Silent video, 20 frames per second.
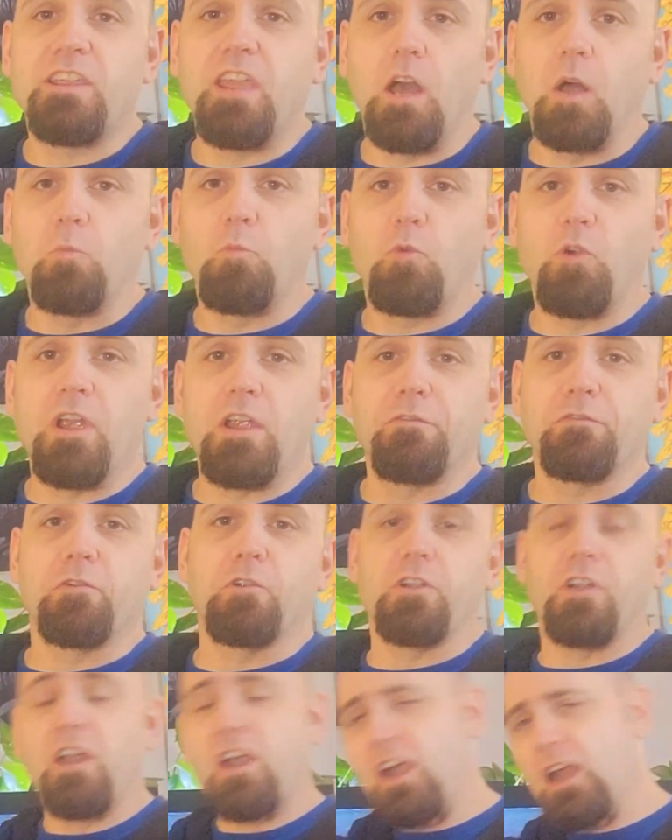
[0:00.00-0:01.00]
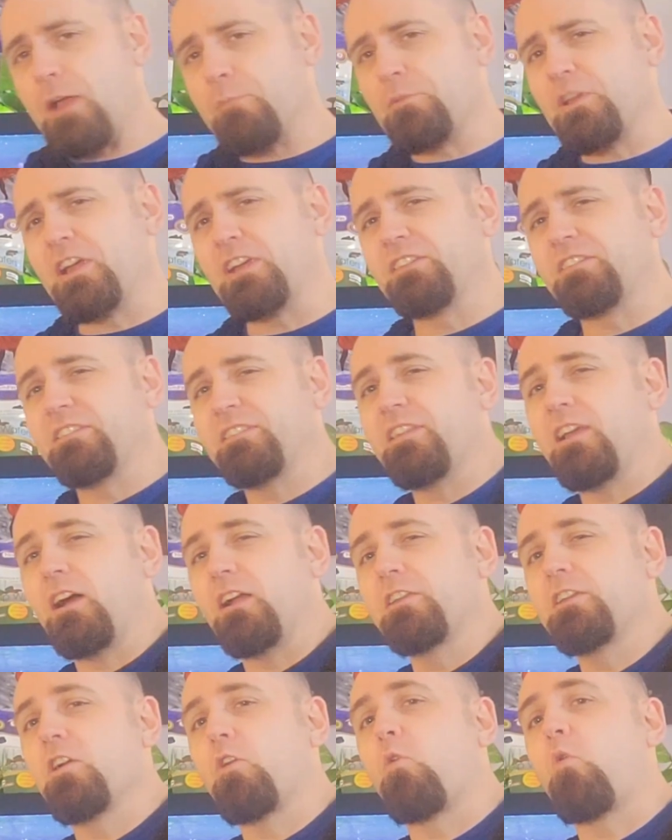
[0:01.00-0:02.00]
the kelp wafer. And I'm going to
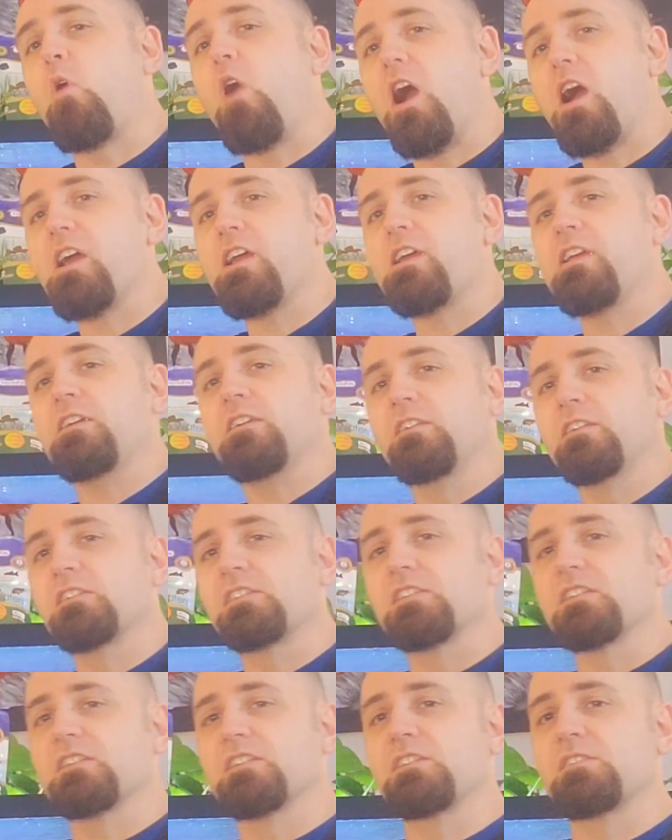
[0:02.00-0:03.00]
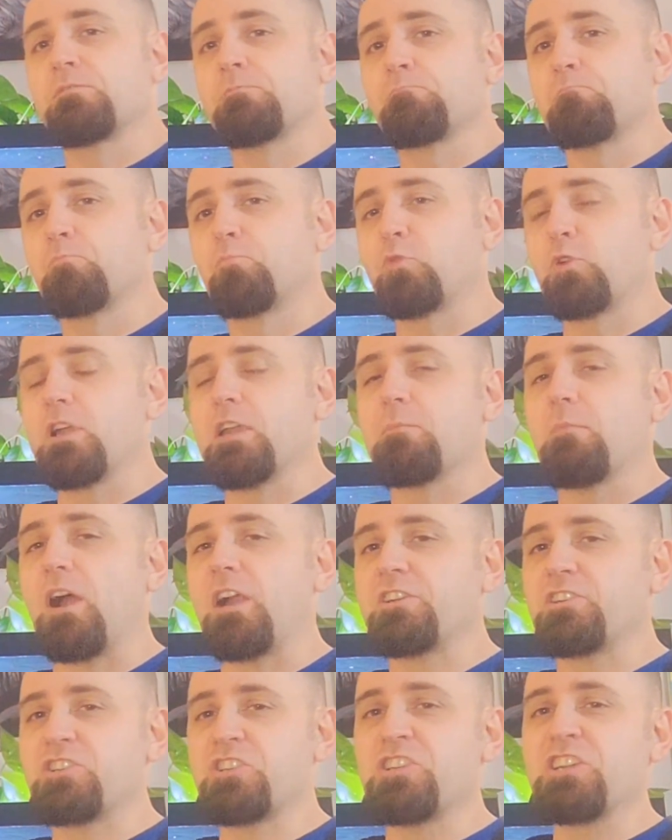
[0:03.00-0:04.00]
tell you why this is pretty
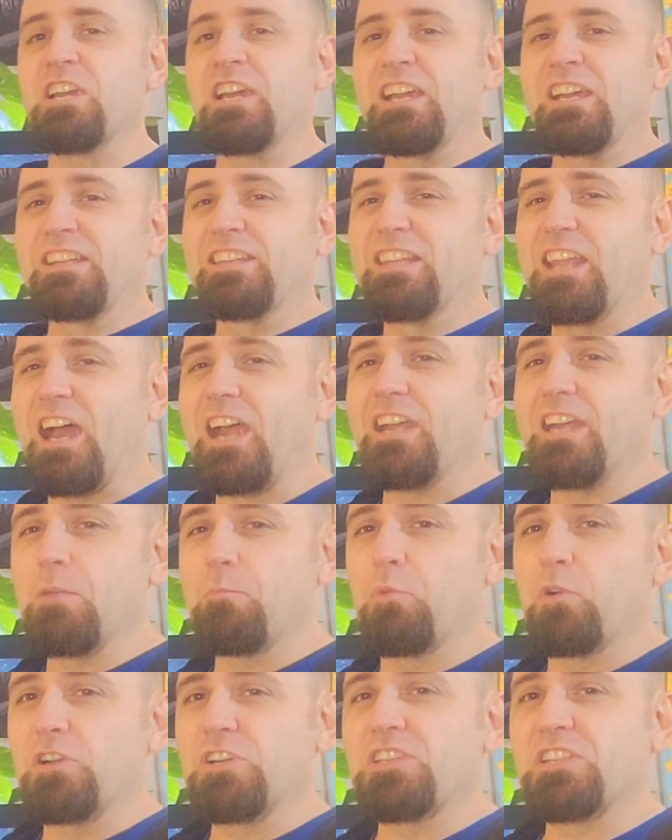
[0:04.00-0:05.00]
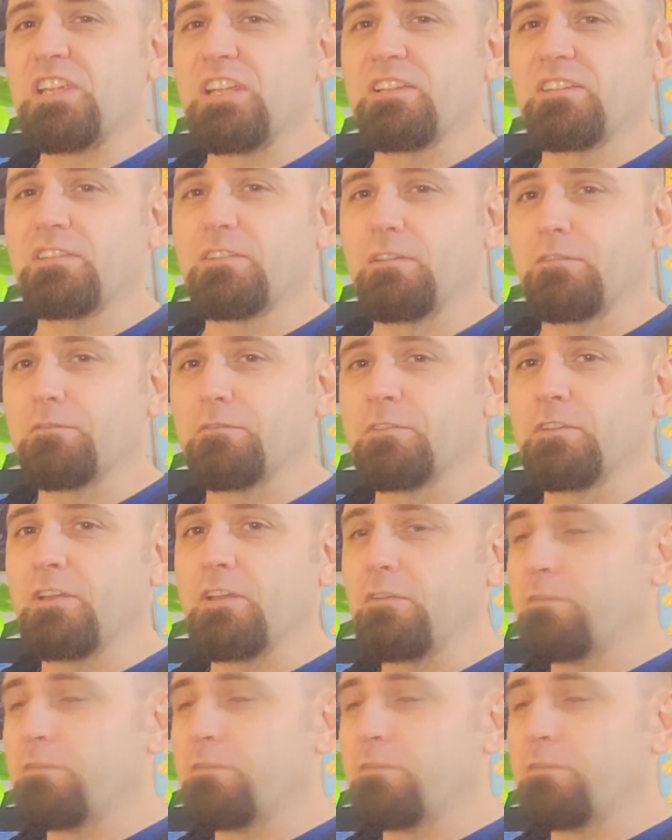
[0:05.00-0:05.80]
much 90% of